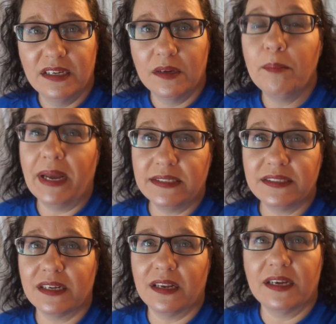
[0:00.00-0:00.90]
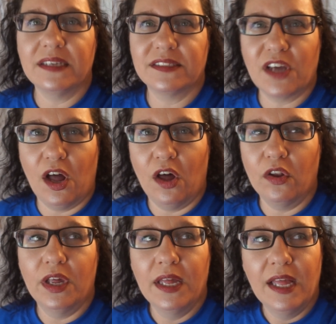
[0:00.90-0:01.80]
Basically, it's called
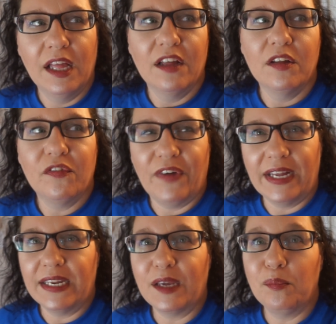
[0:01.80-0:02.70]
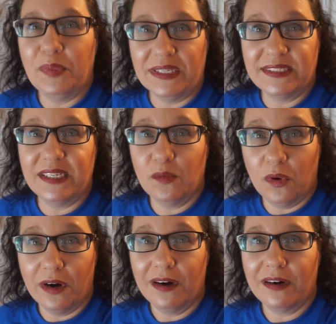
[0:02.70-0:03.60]
finding busy
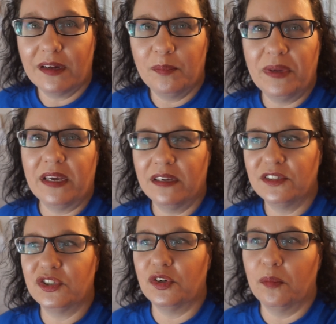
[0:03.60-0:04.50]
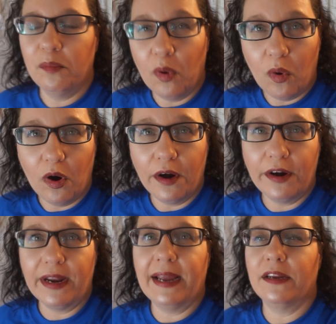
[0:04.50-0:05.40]
work, because you're
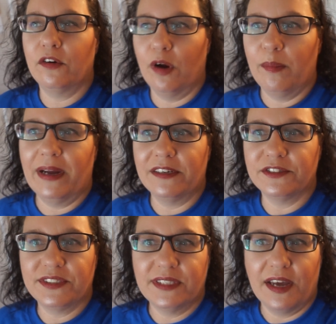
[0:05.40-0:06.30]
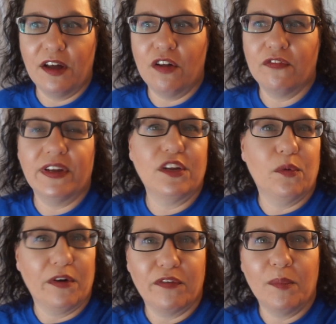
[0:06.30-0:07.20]
bored and you're all by yourself and you
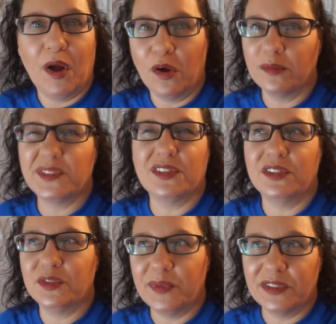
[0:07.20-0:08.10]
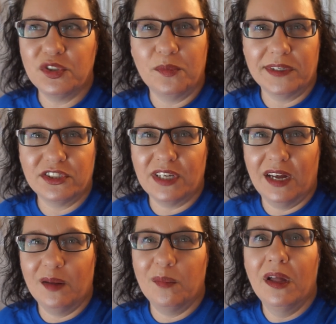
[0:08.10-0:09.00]
work from home, so you spend too much
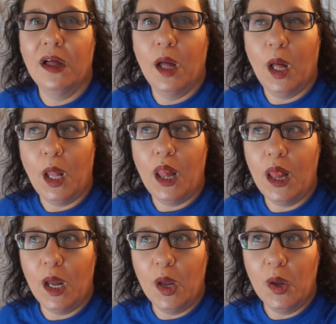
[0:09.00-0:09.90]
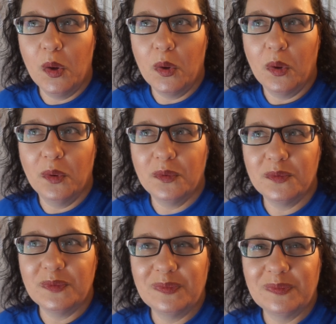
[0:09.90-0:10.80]
time alone.